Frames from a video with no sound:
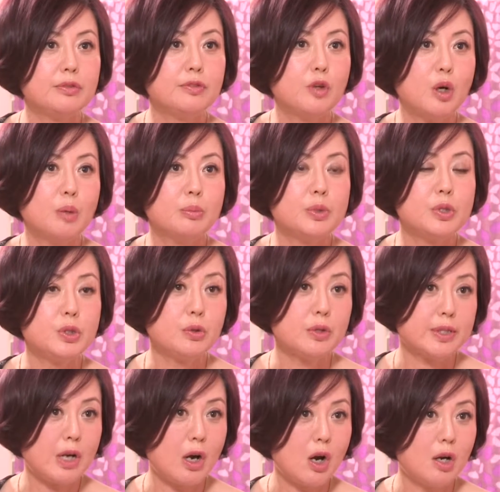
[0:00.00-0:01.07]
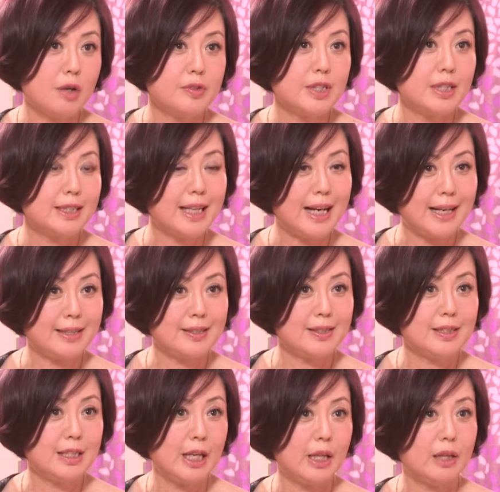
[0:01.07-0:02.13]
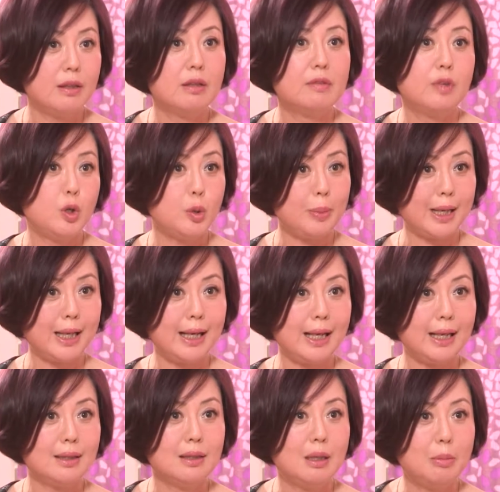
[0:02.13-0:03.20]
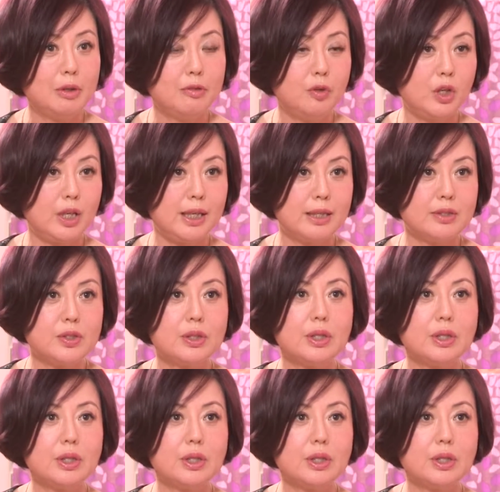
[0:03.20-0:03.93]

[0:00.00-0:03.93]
from silk scarves and ties in the very beginning, about 40 years